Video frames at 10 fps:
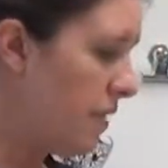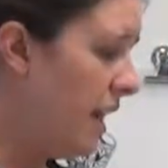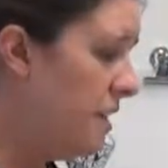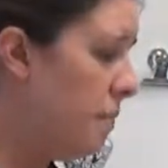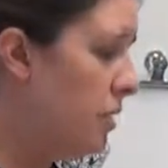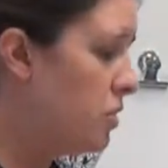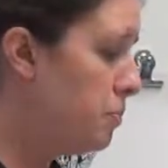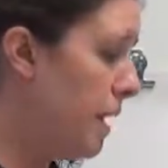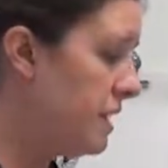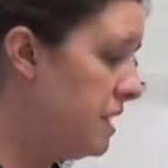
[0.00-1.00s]
And then
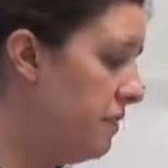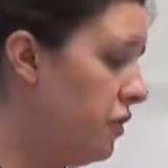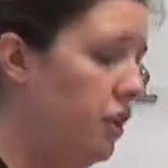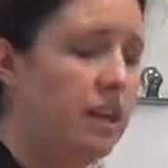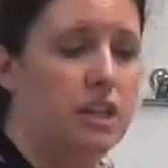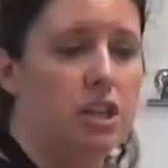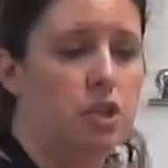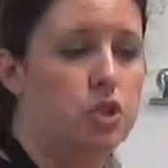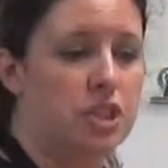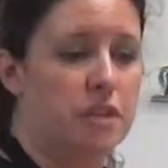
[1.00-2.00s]
perspective, creating the
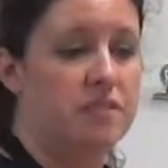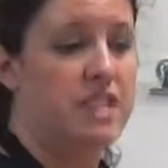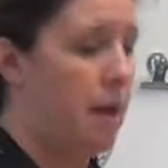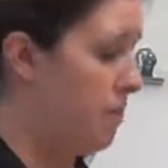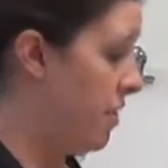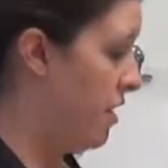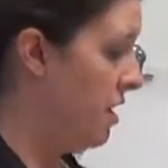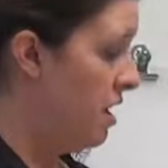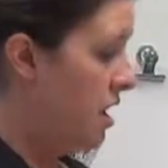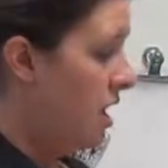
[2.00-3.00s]
illusion of depth.
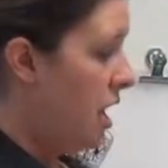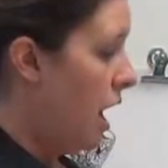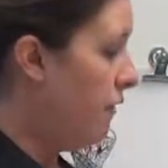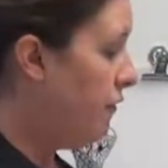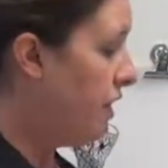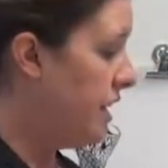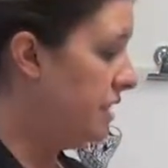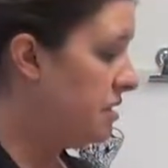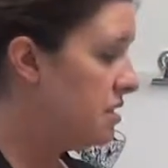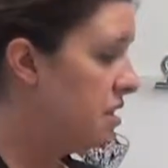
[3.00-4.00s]
Helpful
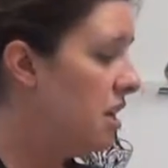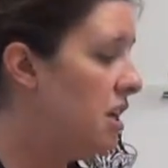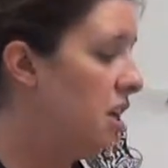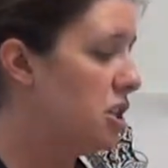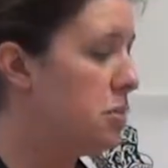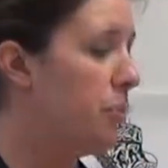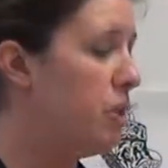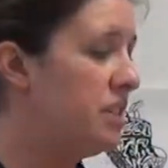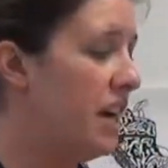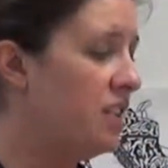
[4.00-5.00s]
hints.
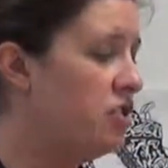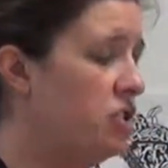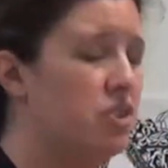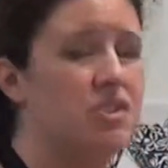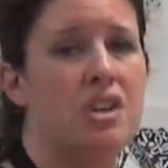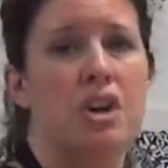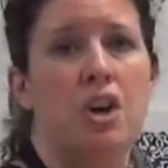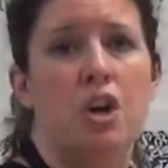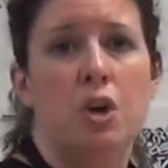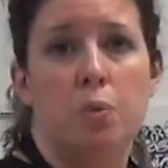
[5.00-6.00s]
Explore textures,
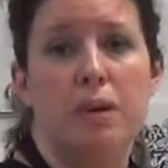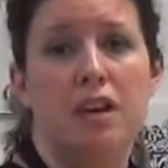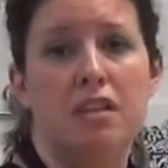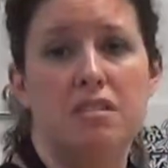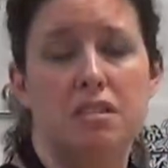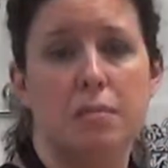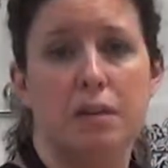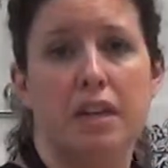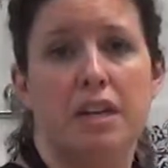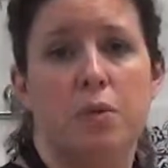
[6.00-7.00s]
real and
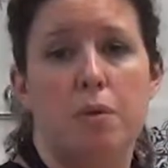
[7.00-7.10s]
simulated.